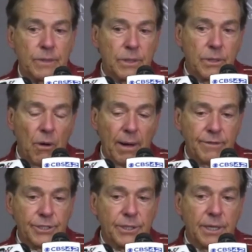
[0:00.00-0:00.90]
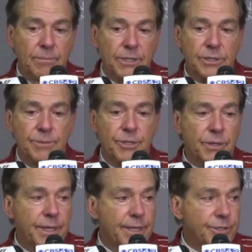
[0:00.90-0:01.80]
you know, obviously a
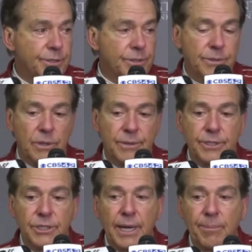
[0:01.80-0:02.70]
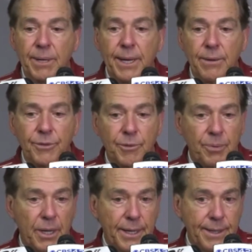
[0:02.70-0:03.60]
miscommunication on the snap count, the
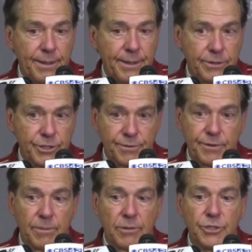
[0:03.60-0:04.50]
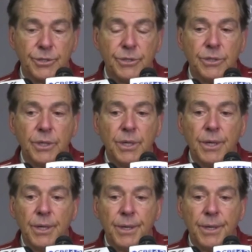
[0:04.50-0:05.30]
play, the shift, the motion.